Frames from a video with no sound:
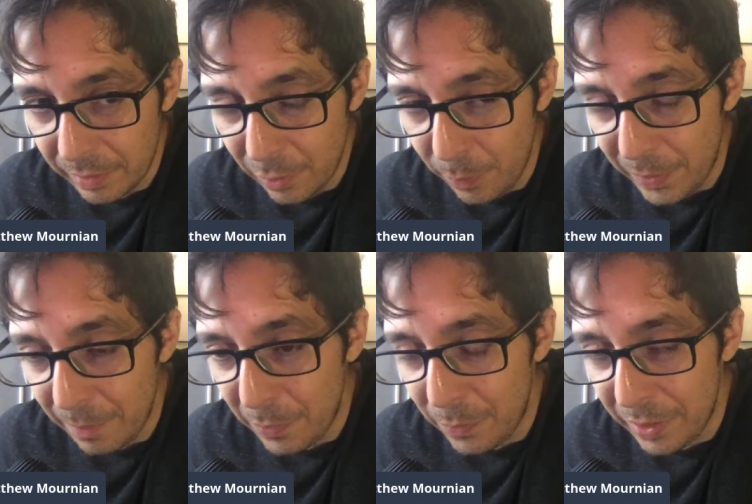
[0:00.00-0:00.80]
open
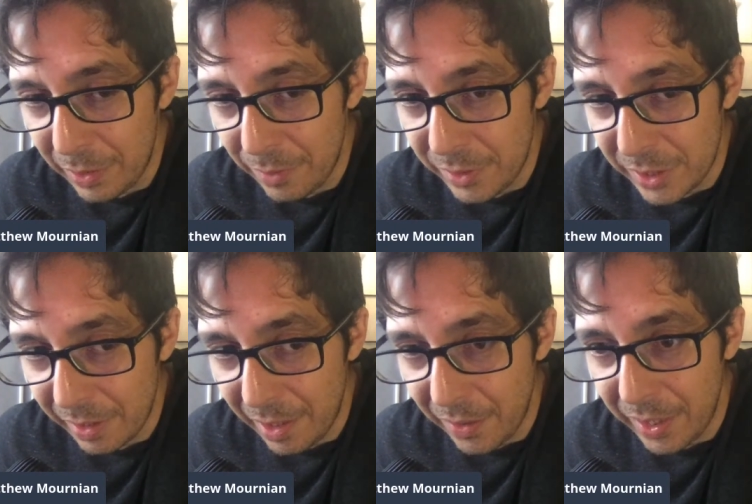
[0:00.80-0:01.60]
up a window and
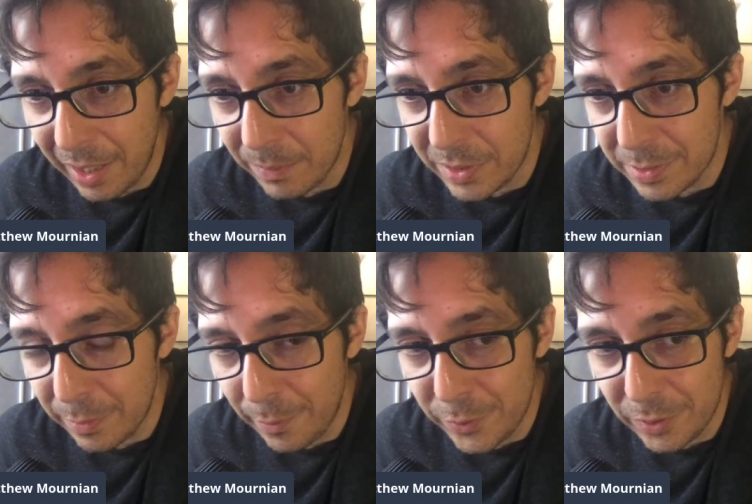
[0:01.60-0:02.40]
check out
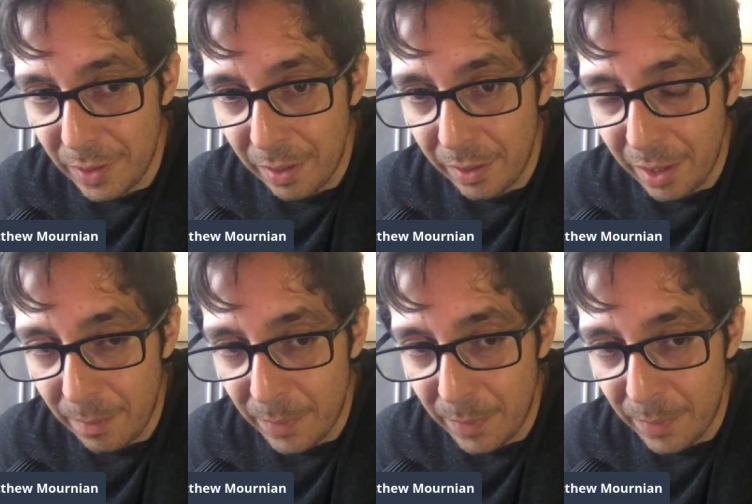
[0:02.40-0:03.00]
campdisclosure.com.